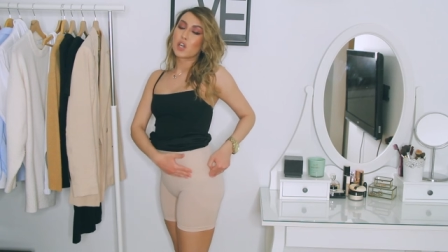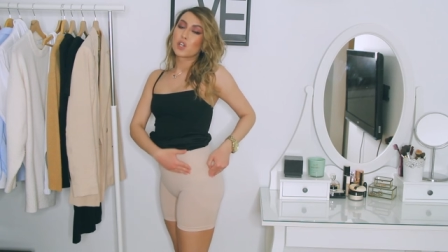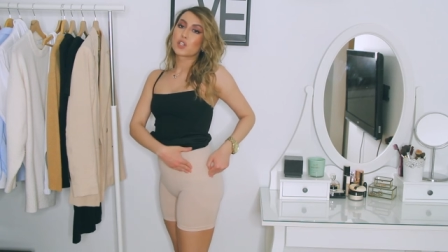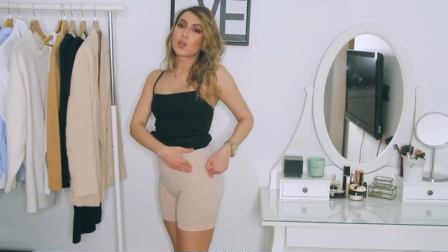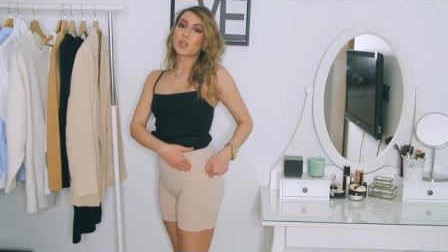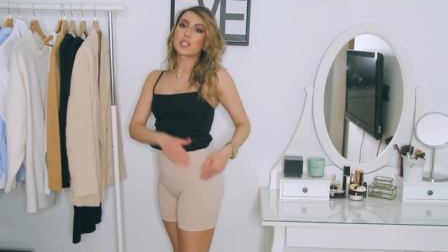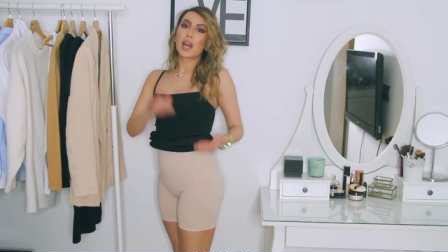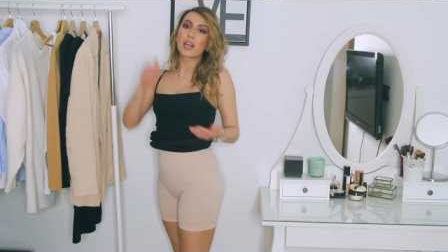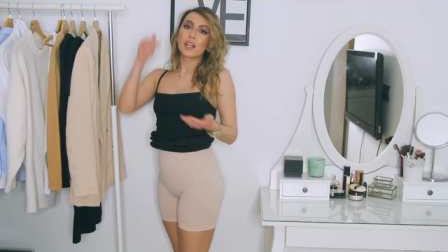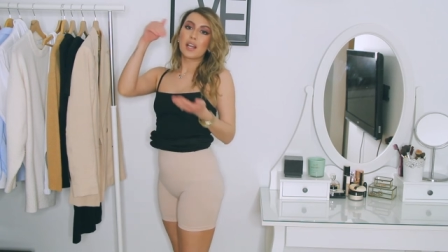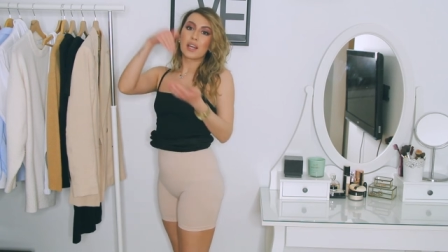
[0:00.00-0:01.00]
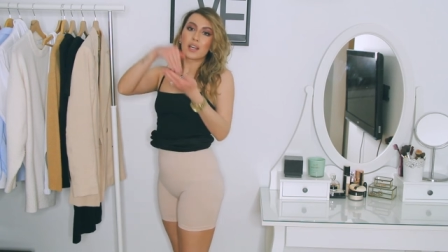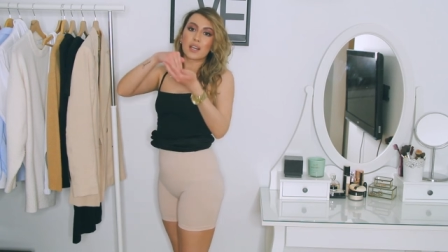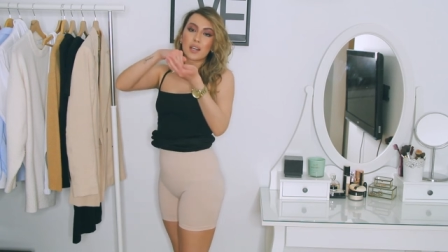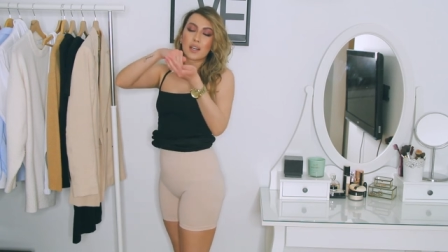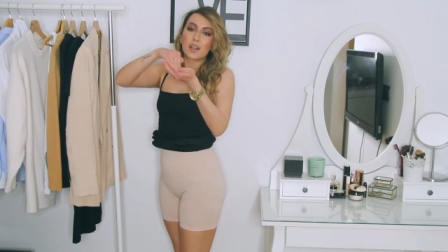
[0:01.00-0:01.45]
So it's kind of like
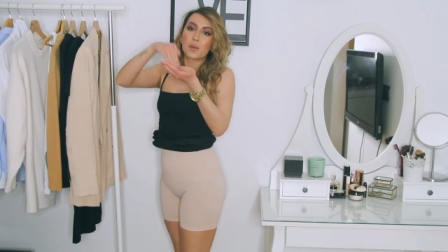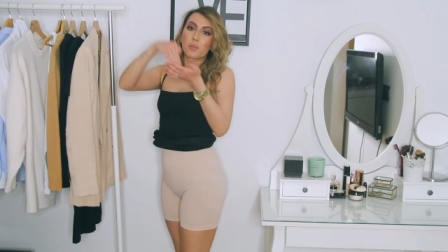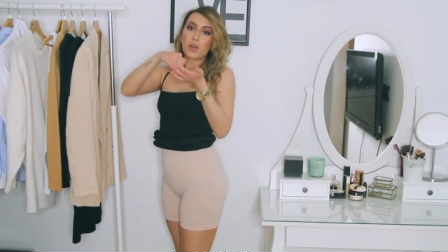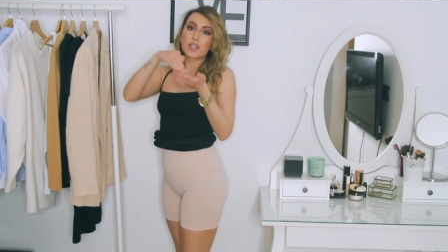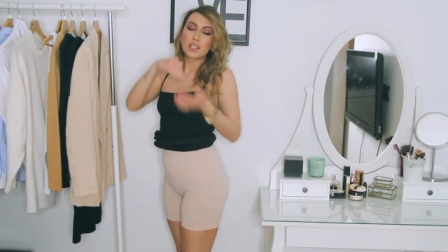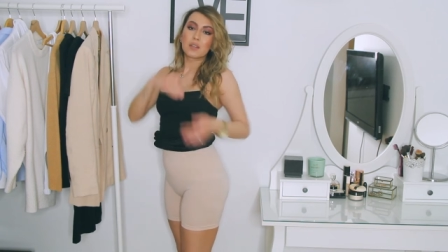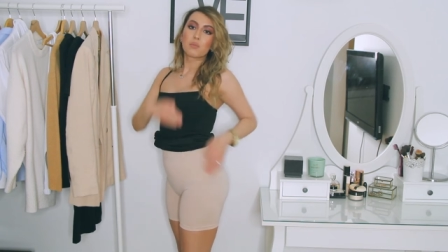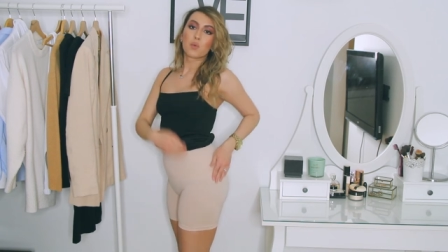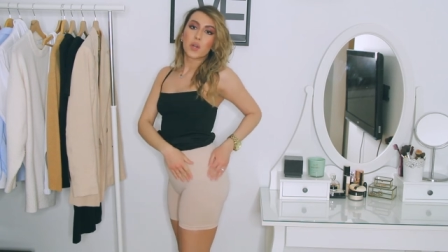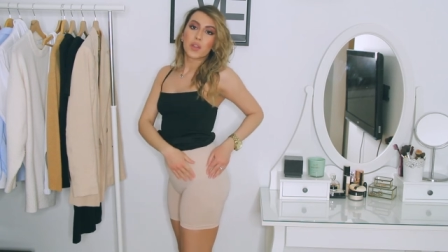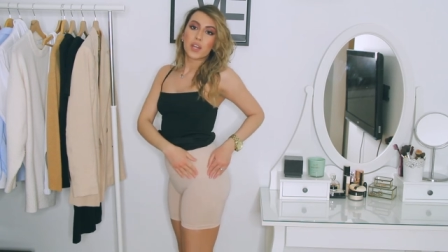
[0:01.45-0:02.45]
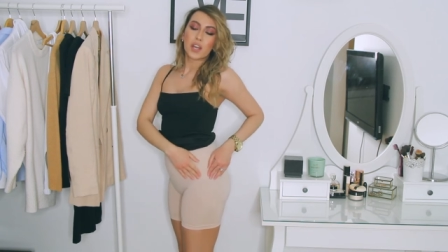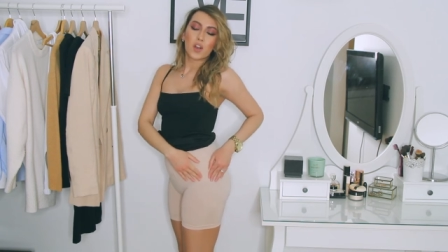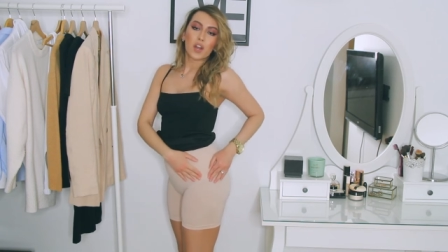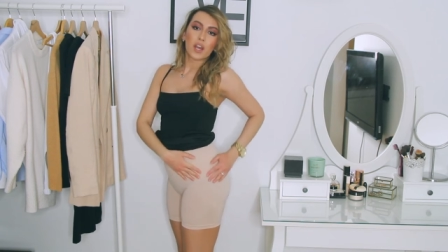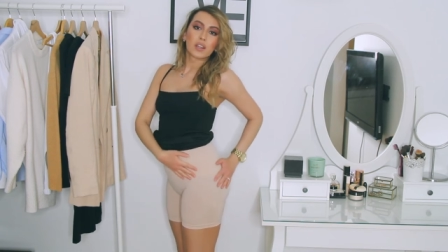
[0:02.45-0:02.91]
pressing more
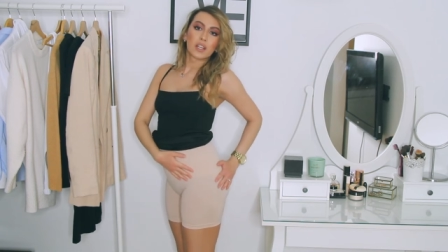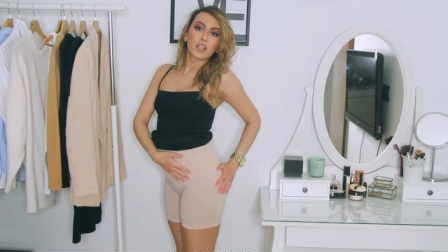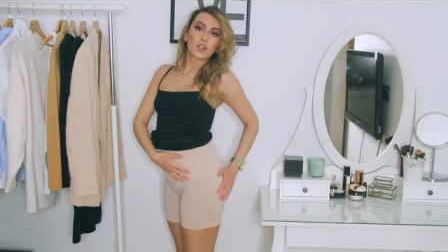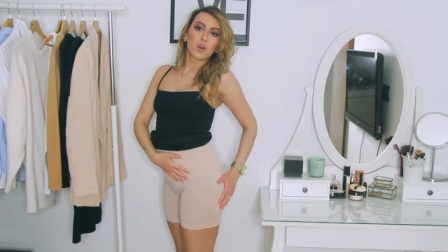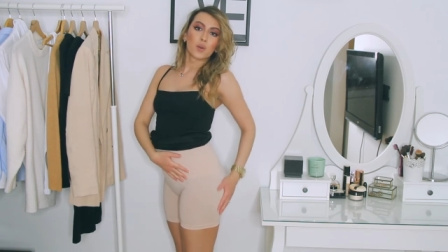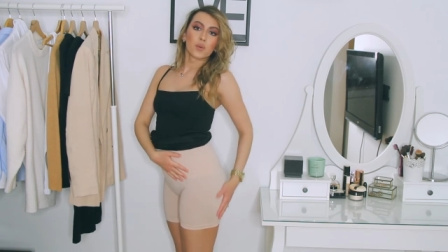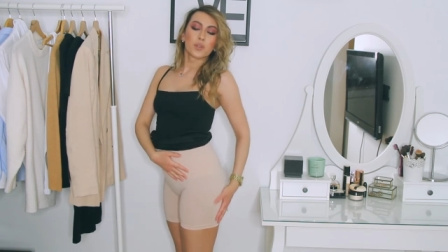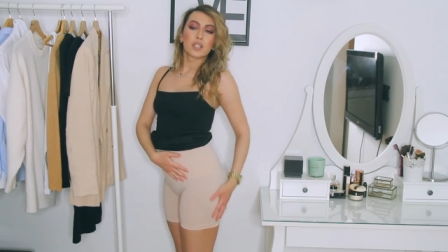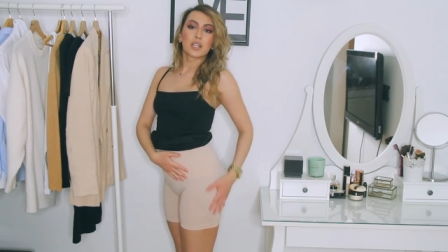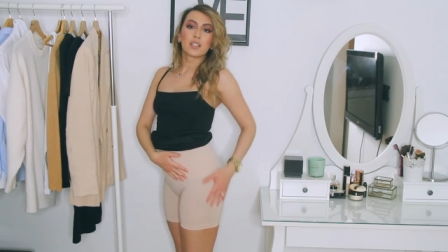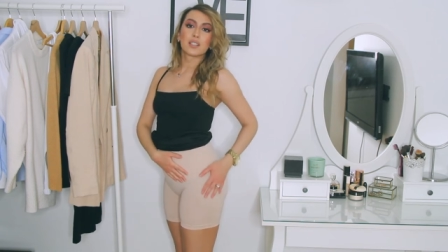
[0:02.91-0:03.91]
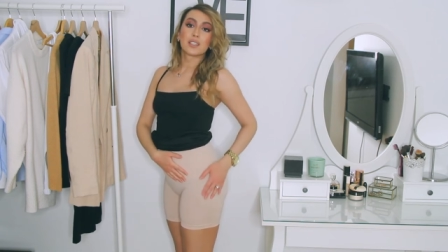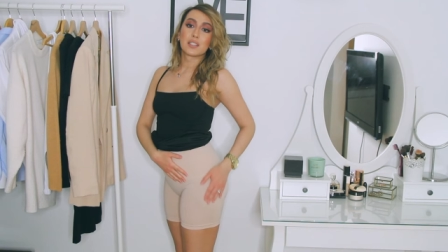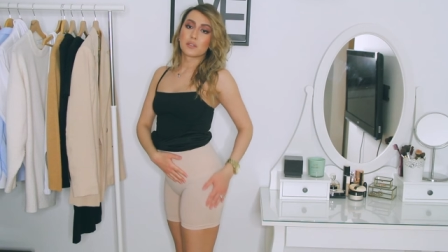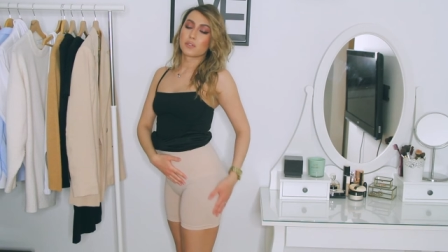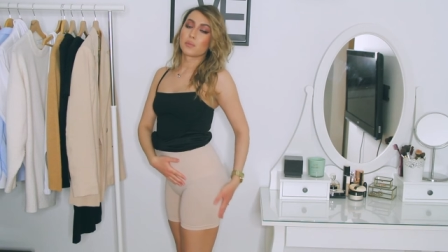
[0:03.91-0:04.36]
there and then goes into
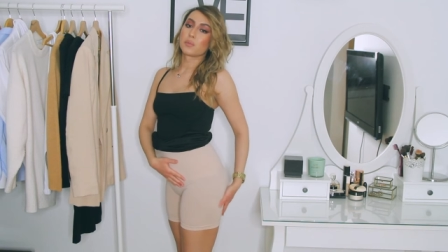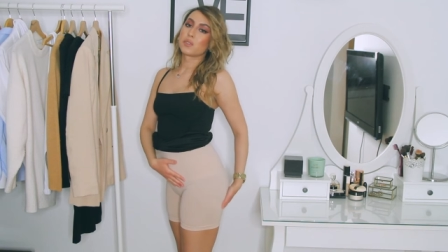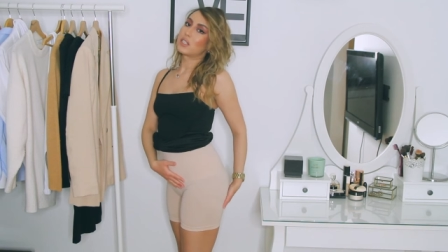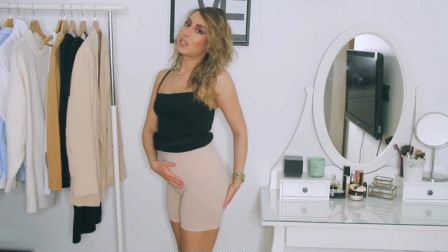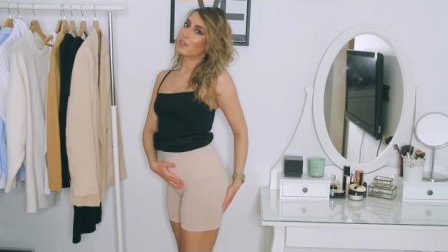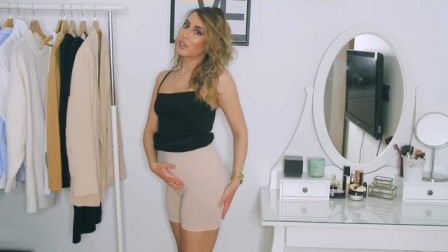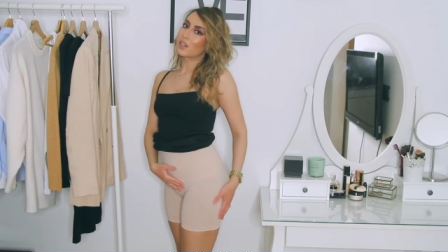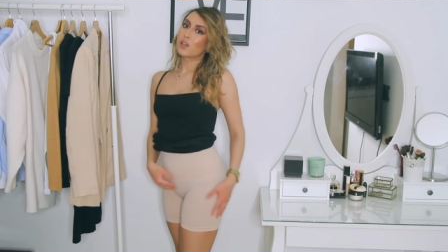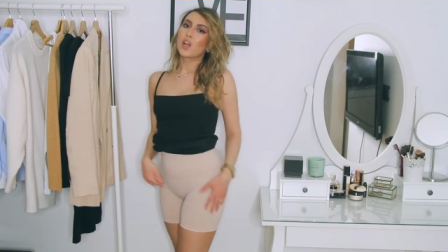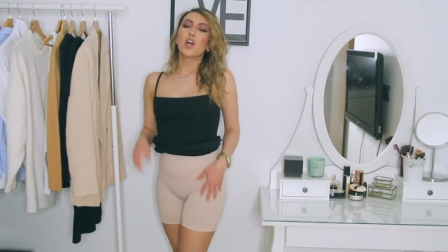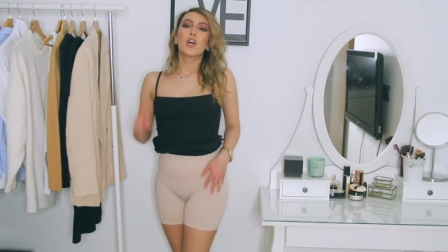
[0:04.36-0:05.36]
different material.